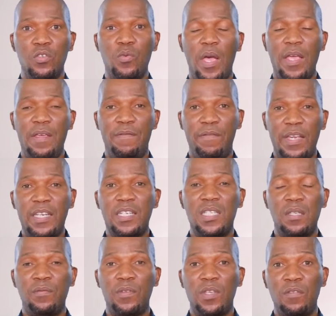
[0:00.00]
You are
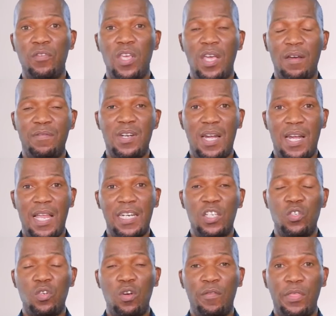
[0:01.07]
effective if you have
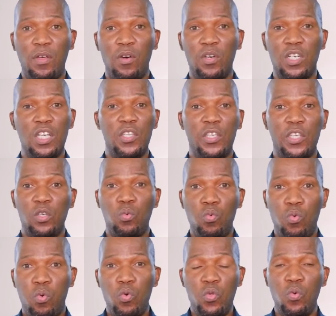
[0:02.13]
clarity of thought in
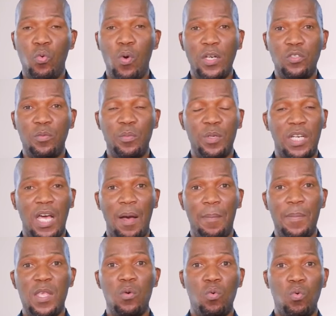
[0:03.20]
who you want to become,
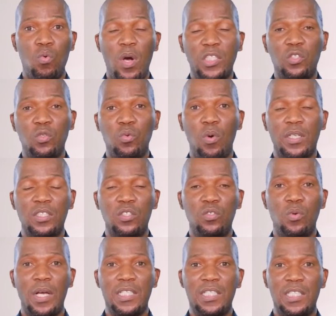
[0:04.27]
what you want
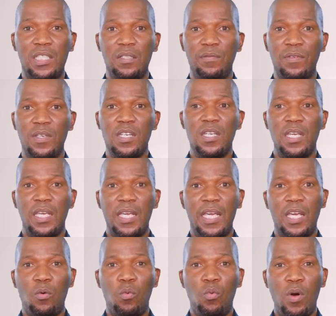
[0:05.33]
to achieve,
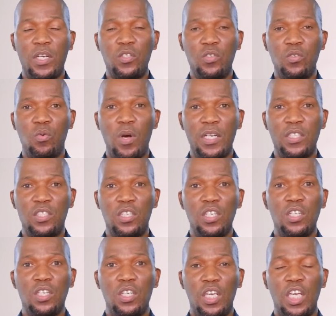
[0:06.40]
what you want
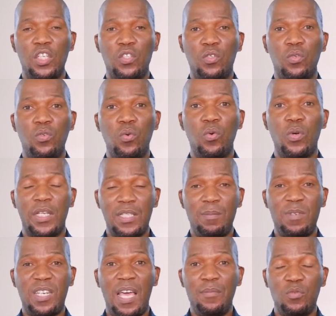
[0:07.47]
to do. And
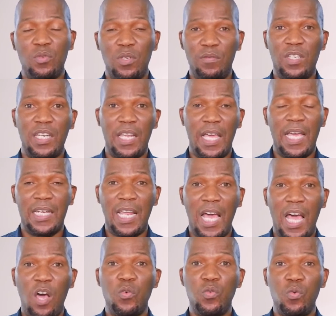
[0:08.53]
sometimes we even add
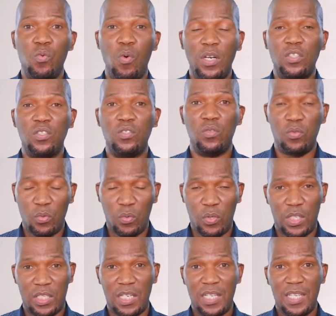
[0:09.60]
how you want to do
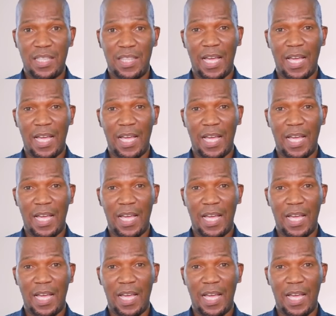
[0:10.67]
it.